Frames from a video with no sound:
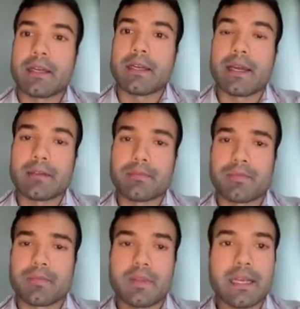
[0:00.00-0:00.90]
that
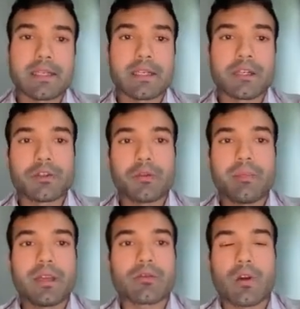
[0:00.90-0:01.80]
data should
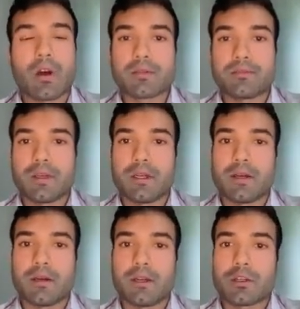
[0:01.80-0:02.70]
be
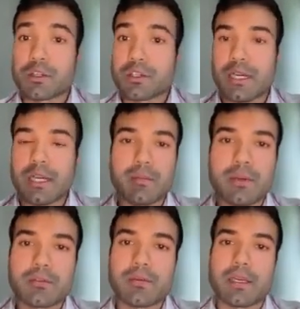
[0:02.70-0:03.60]
cross-associated
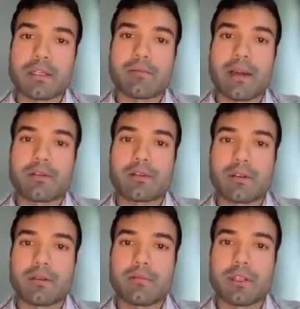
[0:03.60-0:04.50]
between these
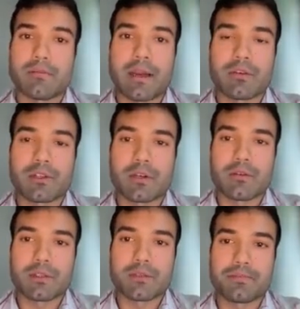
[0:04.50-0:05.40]

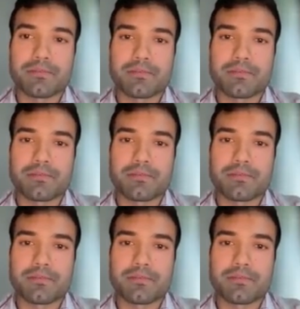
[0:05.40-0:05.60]
microservices.